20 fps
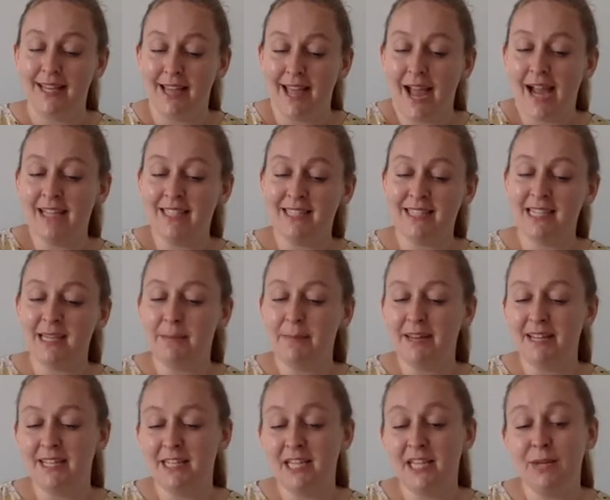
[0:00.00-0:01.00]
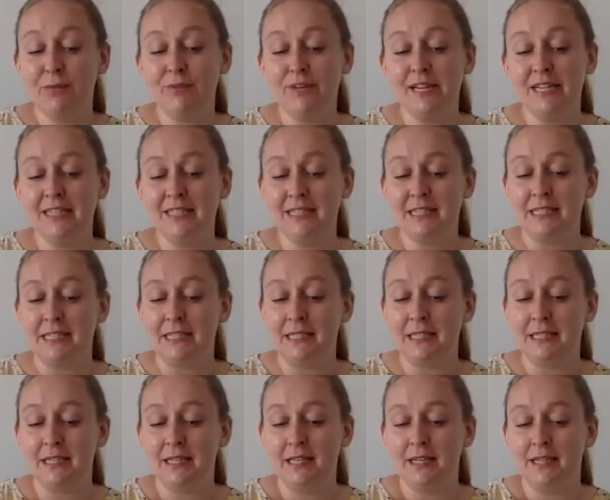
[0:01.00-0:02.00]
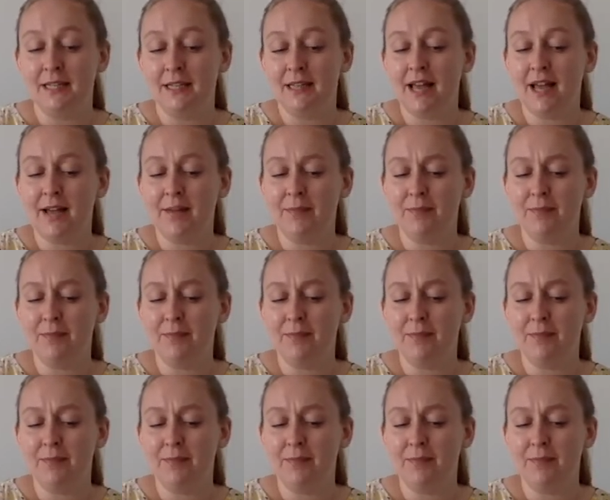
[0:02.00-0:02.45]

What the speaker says: STBT reasoned that